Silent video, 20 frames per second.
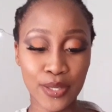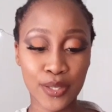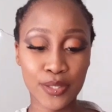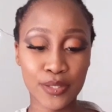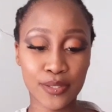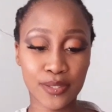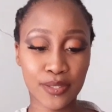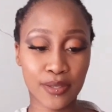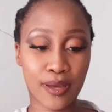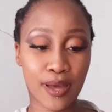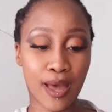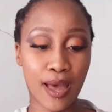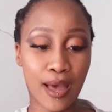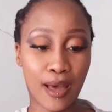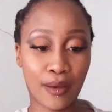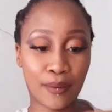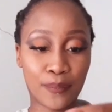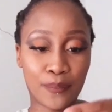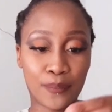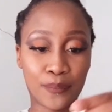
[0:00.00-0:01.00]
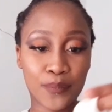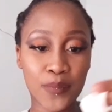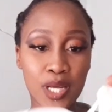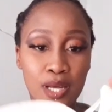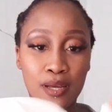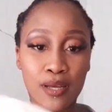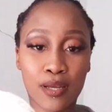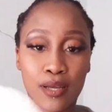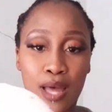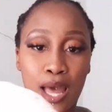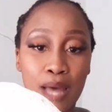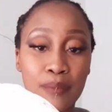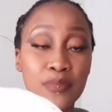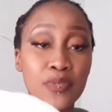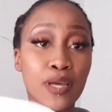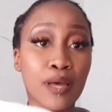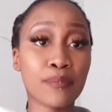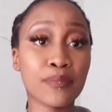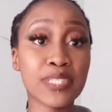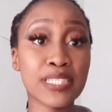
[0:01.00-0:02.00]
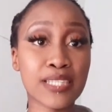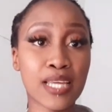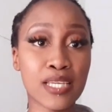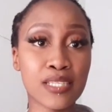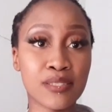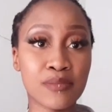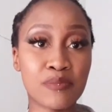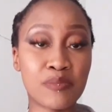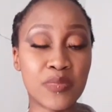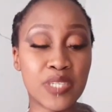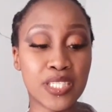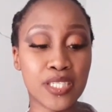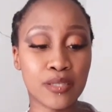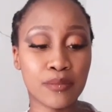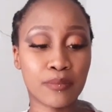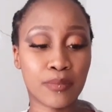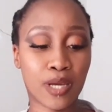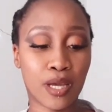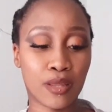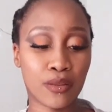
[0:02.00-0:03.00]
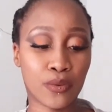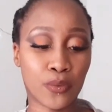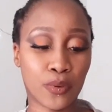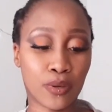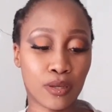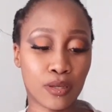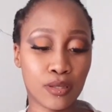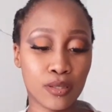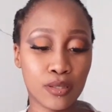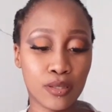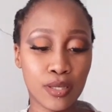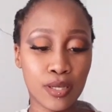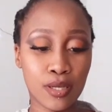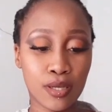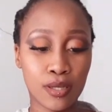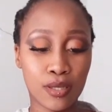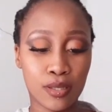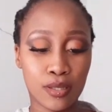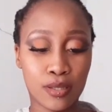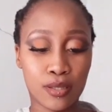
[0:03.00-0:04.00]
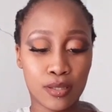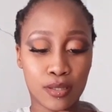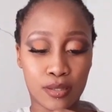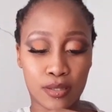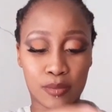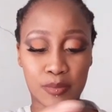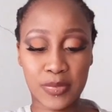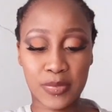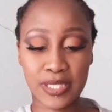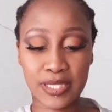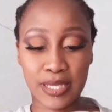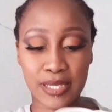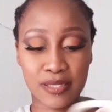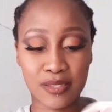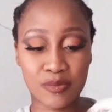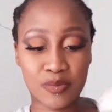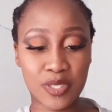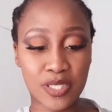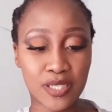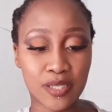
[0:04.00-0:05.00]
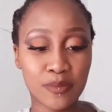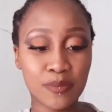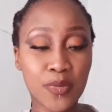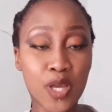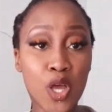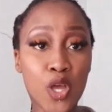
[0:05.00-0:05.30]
So I'm a size medium, by the way. I'm a size medium.